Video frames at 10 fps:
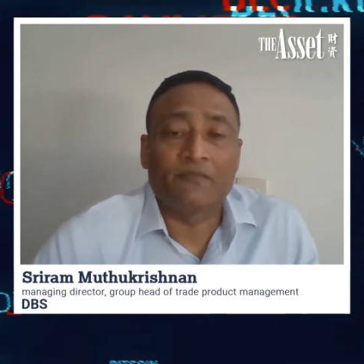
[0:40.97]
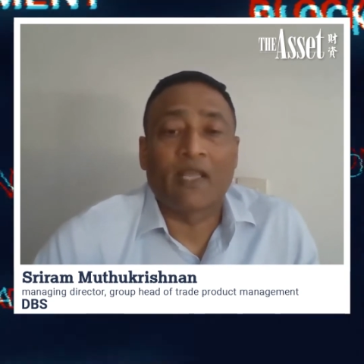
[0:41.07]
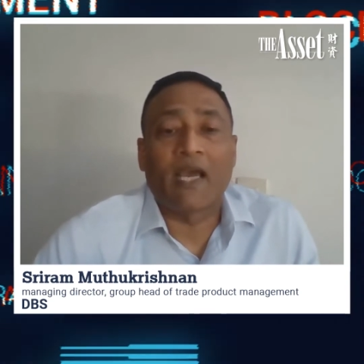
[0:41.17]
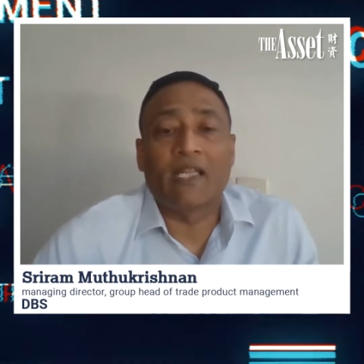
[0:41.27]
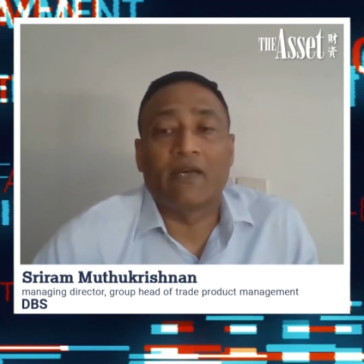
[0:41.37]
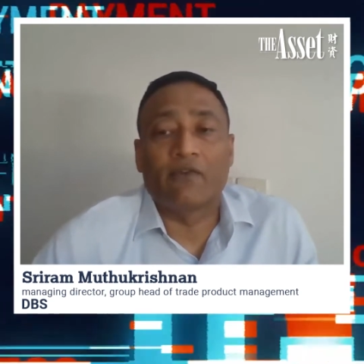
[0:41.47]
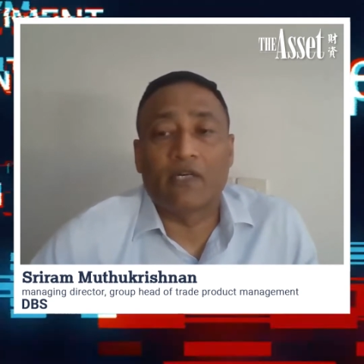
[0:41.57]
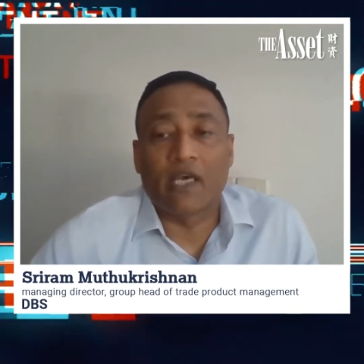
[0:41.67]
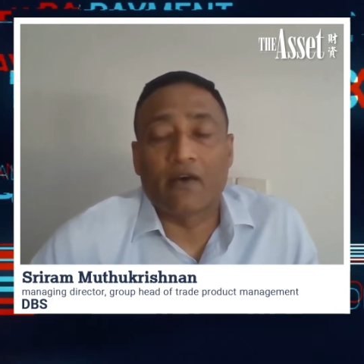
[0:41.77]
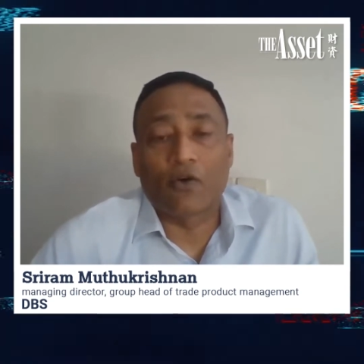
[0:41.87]
and they
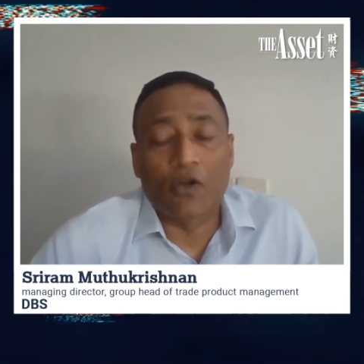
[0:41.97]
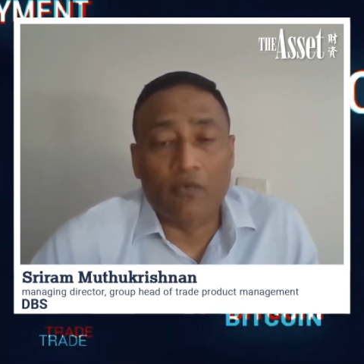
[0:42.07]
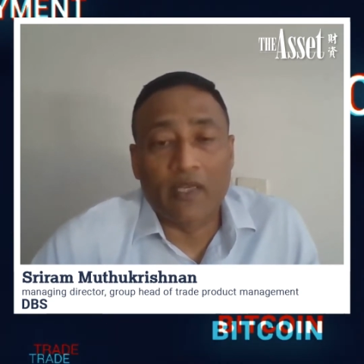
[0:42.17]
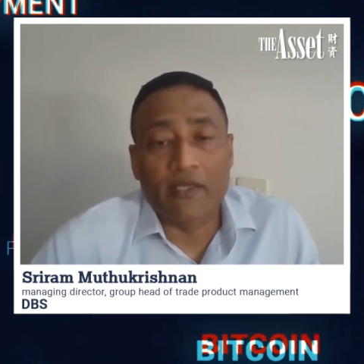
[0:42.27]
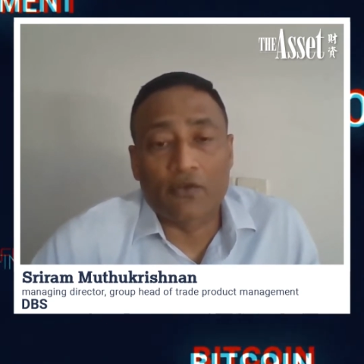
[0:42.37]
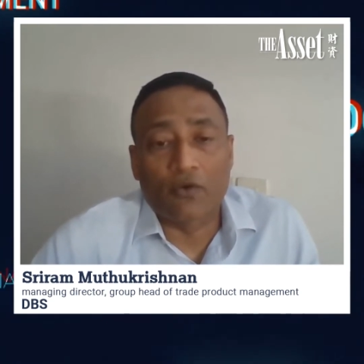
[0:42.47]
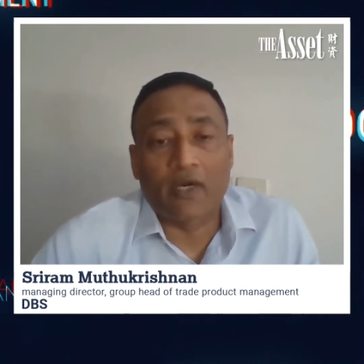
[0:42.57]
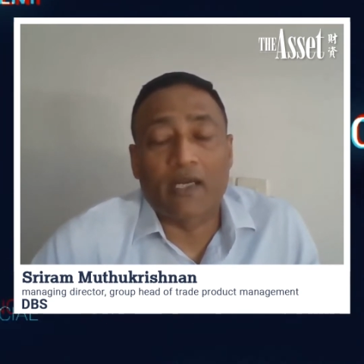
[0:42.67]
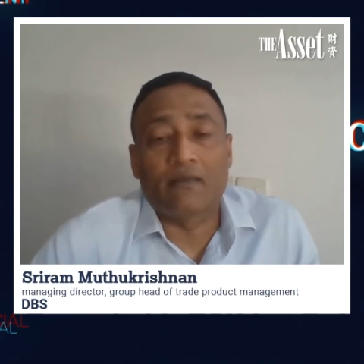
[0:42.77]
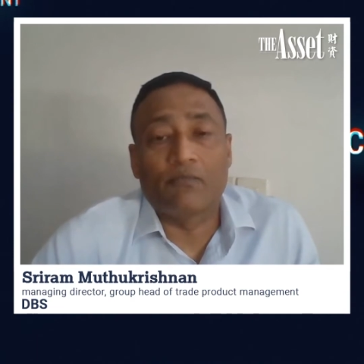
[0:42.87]
were all willing to
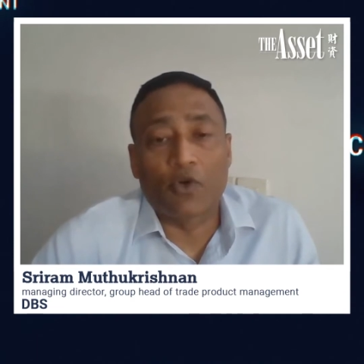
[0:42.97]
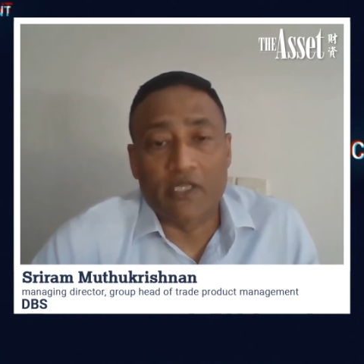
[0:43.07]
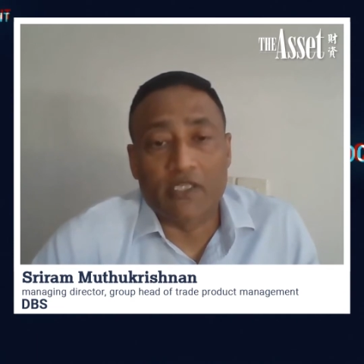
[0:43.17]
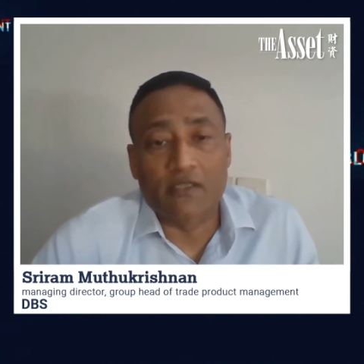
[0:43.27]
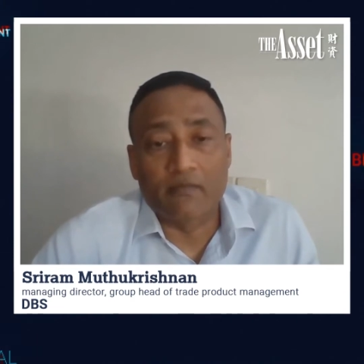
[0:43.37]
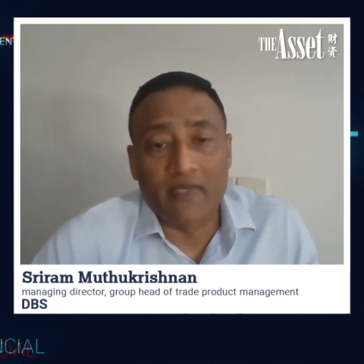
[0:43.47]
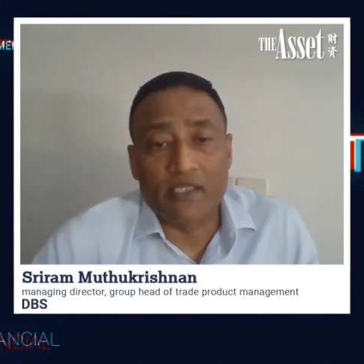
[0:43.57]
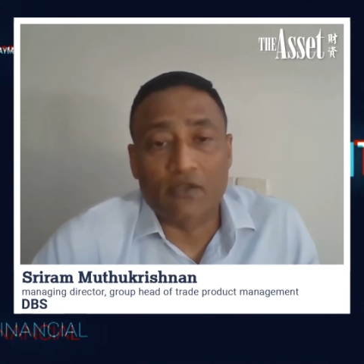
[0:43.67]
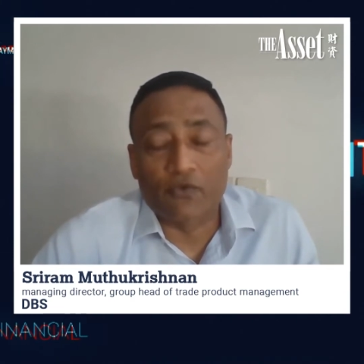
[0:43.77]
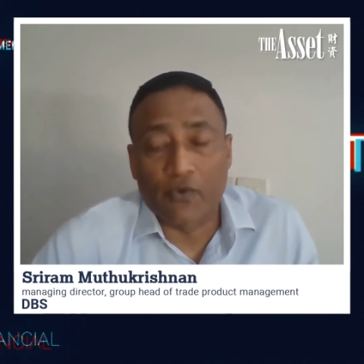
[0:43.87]
look at more digital
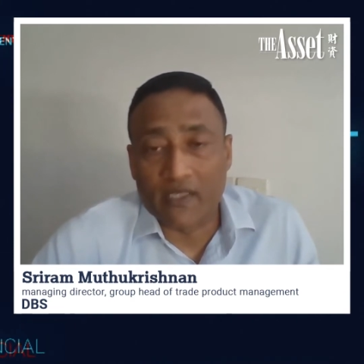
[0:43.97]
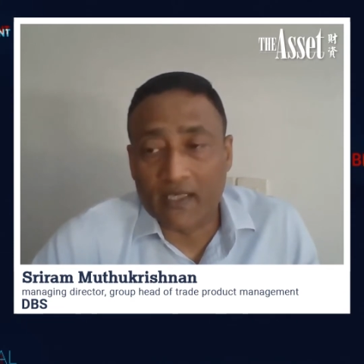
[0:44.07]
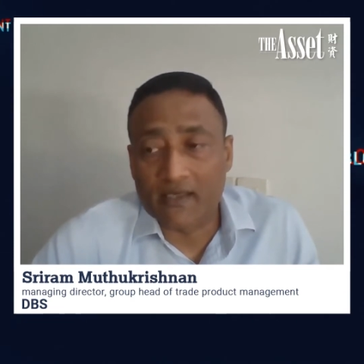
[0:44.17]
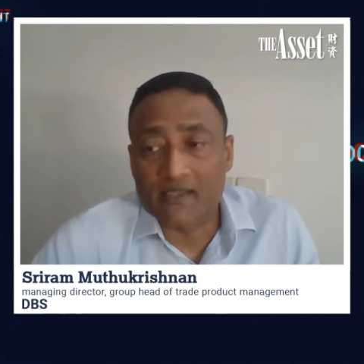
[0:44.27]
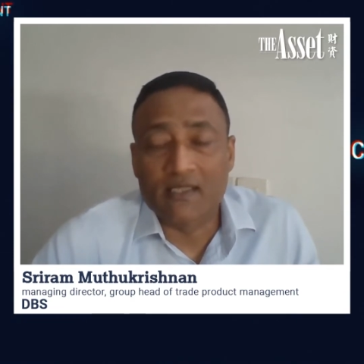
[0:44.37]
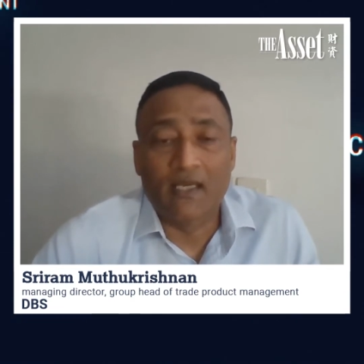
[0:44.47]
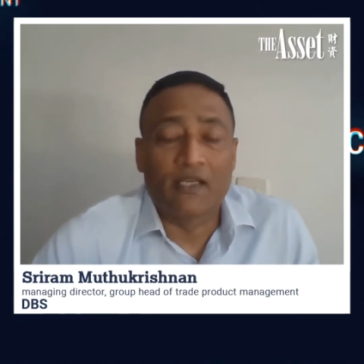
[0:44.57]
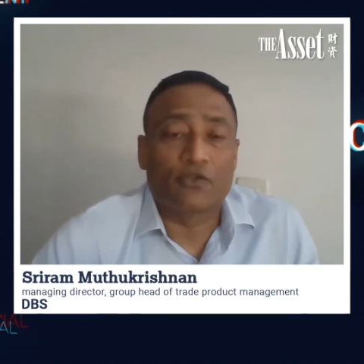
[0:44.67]
means of doing things.